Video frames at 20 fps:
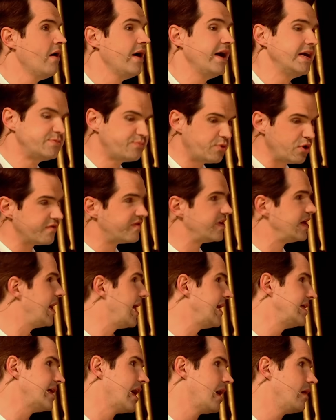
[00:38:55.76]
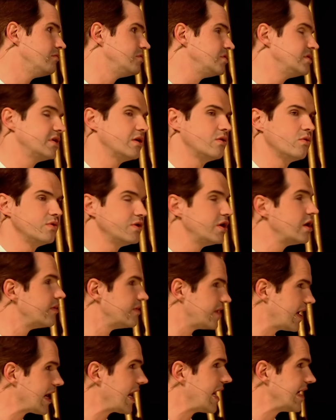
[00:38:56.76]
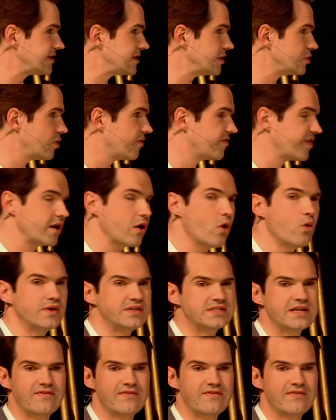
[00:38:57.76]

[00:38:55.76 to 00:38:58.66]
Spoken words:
he's beautifully laid out. She said, that classic sort of thing, he's